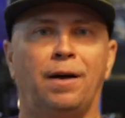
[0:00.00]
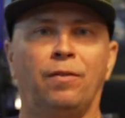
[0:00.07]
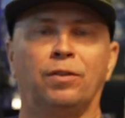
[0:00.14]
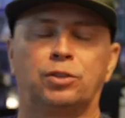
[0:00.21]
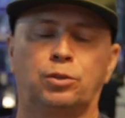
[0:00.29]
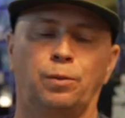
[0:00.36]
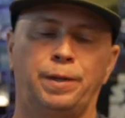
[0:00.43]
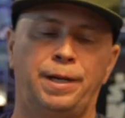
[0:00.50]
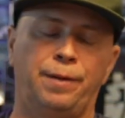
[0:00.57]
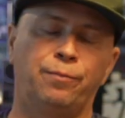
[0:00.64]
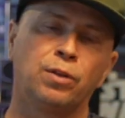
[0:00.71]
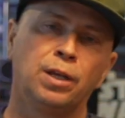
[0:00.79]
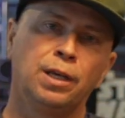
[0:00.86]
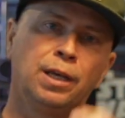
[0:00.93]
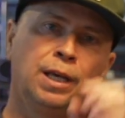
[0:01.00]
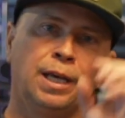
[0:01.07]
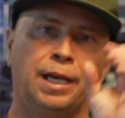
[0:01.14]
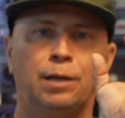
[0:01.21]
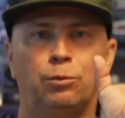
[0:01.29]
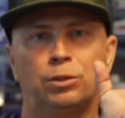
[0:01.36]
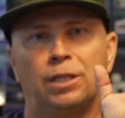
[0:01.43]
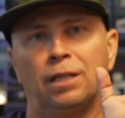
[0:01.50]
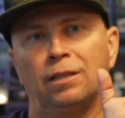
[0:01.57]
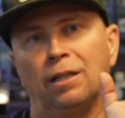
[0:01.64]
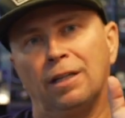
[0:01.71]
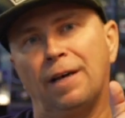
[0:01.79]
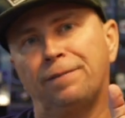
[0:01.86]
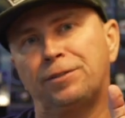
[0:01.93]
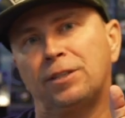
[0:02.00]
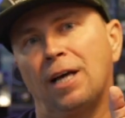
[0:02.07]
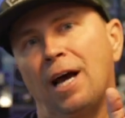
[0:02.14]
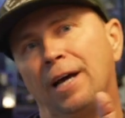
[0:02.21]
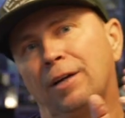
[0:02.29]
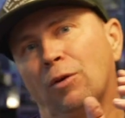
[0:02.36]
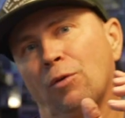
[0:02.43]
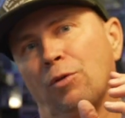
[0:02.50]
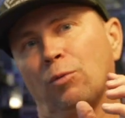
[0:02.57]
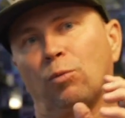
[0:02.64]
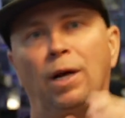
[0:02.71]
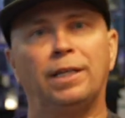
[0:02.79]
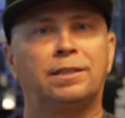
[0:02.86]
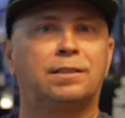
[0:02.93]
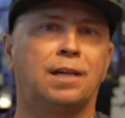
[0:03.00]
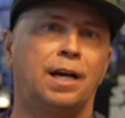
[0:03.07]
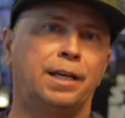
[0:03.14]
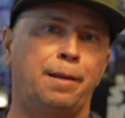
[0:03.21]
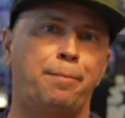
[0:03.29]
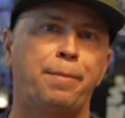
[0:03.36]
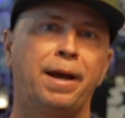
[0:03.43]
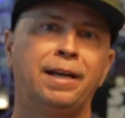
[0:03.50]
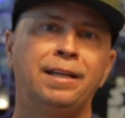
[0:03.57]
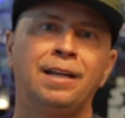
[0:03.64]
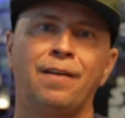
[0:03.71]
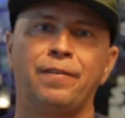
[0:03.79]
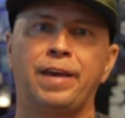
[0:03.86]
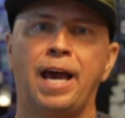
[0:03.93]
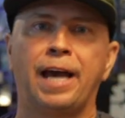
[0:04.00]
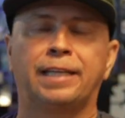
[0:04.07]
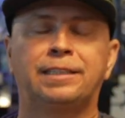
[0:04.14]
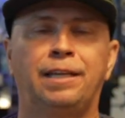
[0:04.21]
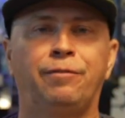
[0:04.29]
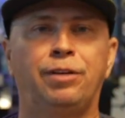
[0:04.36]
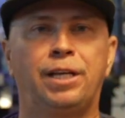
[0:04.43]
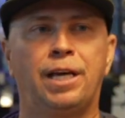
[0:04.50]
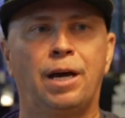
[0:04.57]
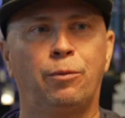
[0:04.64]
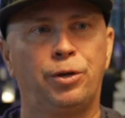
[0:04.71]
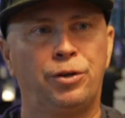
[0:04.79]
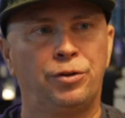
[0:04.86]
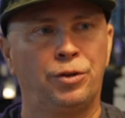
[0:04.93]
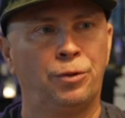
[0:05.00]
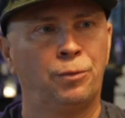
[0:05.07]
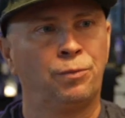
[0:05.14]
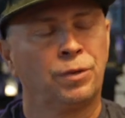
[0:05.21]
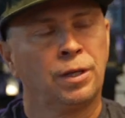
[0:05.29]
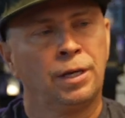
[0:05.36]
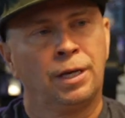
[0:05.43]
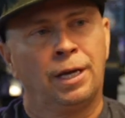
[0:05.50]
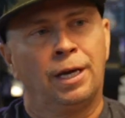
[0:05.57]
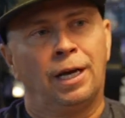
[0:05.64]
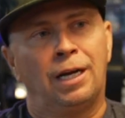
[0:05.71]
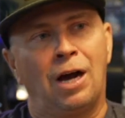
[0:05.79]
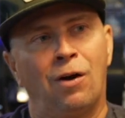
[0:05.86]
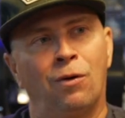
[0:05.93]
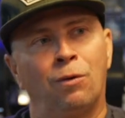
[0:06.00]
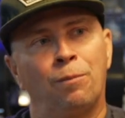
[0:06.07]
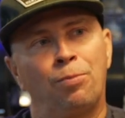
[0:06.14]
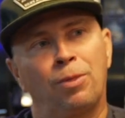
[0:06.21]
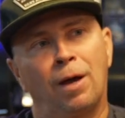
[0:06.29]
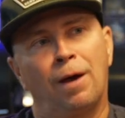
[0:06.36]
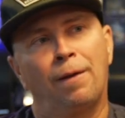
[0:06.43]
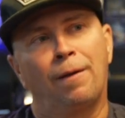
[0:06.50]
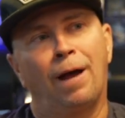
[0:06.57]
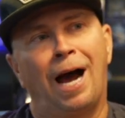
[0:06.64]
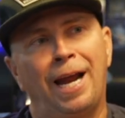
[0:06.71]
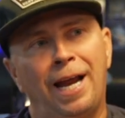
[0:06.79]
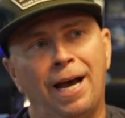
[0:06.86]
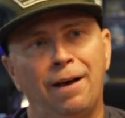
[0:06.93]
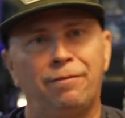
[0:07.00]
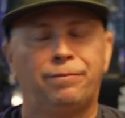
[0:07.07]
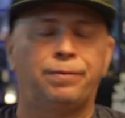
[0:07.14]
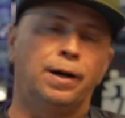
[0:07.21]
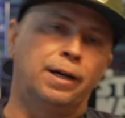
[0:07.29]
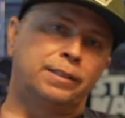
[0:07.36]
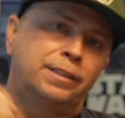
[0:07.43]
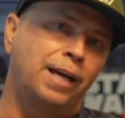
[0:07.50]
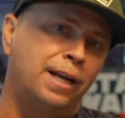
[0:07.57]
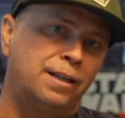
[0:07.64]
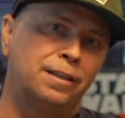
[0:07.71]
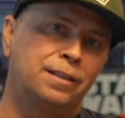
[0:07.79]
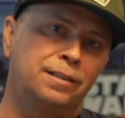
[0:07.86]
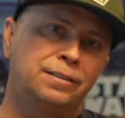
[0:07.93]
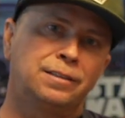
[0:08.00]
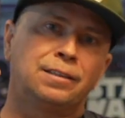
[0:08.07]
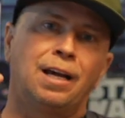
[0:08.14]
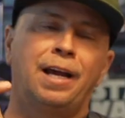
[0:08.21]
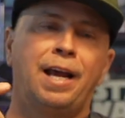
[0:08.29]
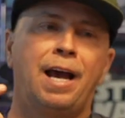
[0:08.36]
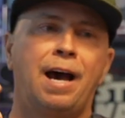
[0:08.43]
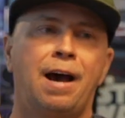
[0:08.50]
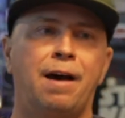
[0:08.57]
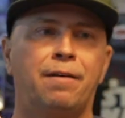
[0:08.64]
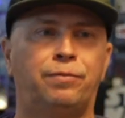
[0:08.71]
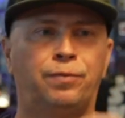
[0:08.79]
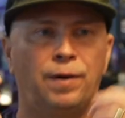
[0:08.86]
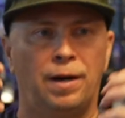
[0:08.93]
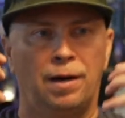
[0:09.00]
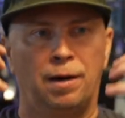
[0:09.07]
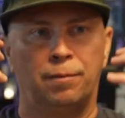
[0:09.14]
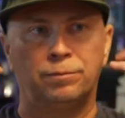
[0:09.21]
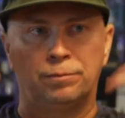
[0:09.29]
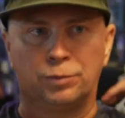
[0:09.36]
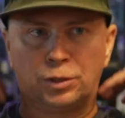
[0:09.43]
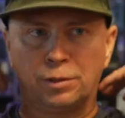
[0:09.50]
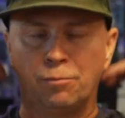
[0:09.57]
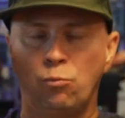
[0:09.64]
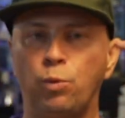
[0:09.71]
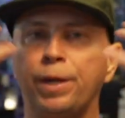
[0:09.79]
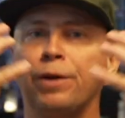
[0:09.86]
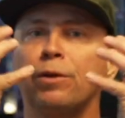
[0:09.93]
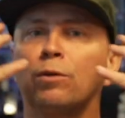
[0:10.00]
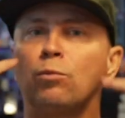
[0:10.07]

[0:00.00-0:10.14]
the screen. And it was on the left side or the right side, depending on the activity I would do. Now, I have tendonitis. I have some weird